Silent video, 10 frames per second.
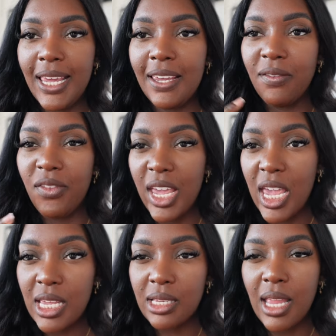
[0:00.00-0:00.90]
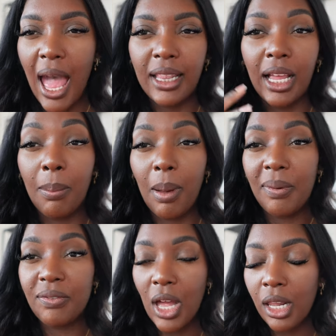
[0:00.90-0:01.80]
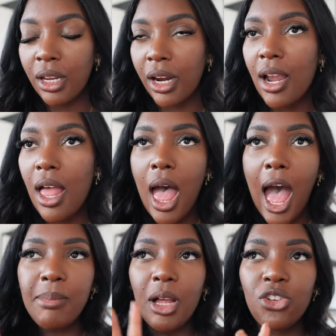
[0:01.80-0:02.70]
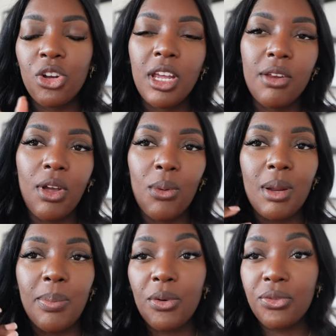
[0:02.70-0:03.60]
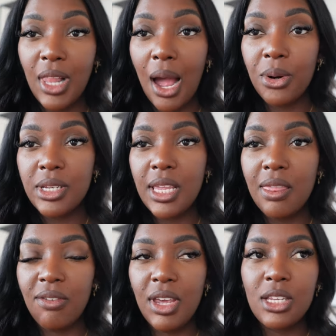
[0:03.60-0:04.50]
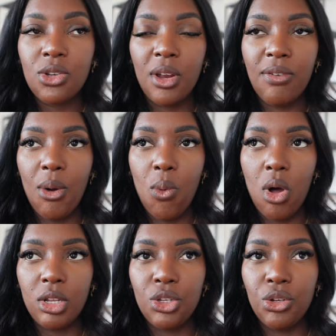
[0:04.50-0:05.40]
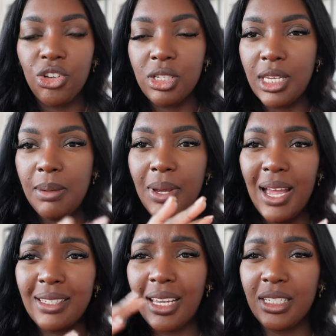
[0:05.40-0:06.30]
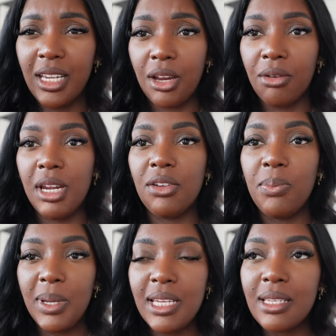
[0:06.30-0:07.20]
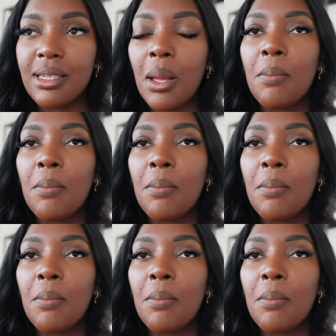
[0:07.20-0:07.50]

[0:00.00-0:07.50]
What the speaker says: a vase to add like a pop of color. I'm not sure yet if I want to put flowers in the vase or if I want to just keep it as like a decorative piece.